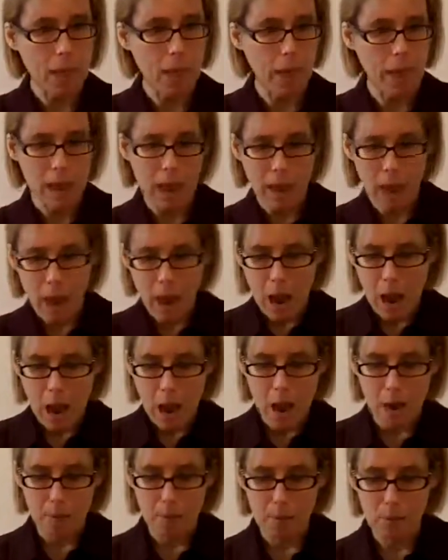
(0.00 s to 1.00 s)
okay,
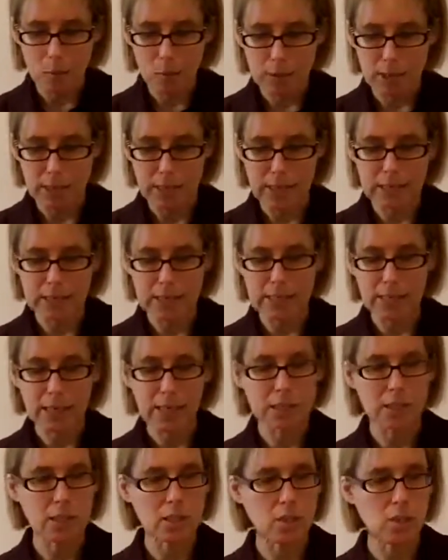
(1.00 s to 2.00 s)
using
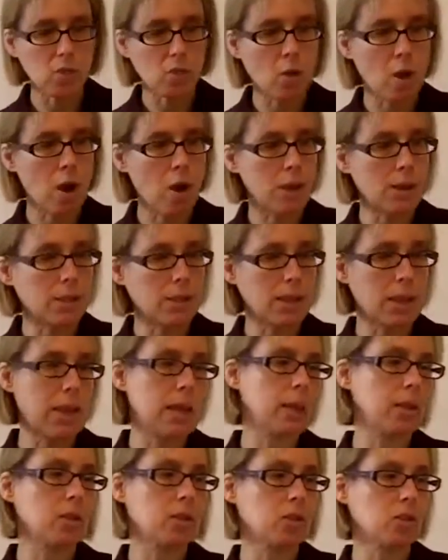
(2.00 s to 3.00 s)
6 straws
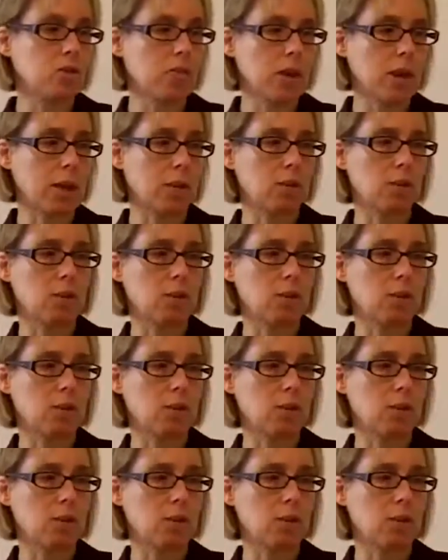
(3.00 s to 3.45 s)
and strings.